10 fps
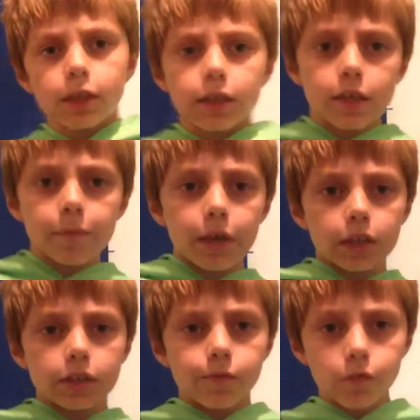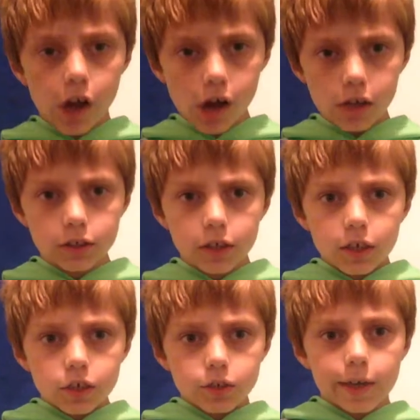keep making some vlogs
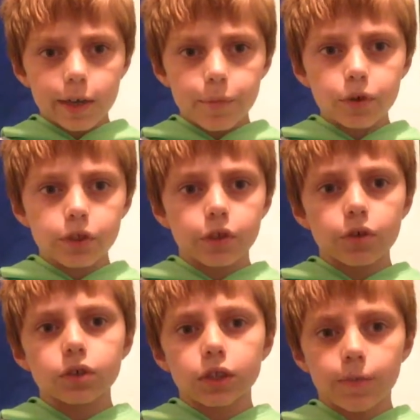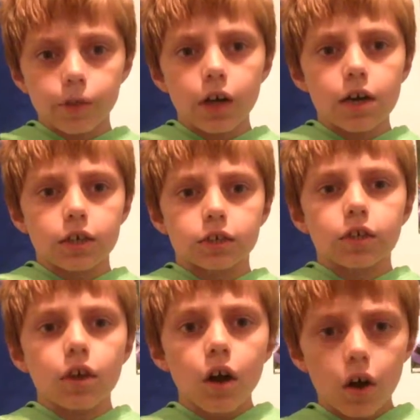so I can put those vlogs
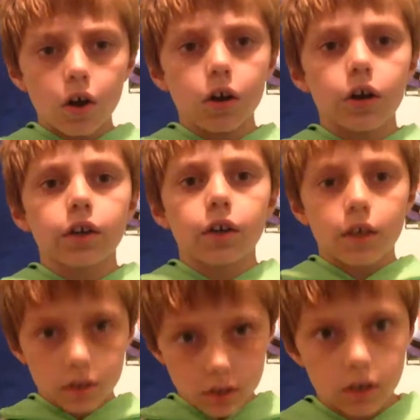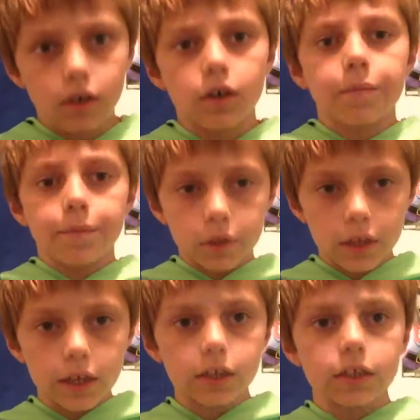on the
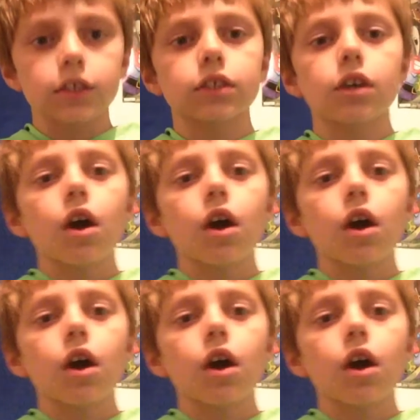playlist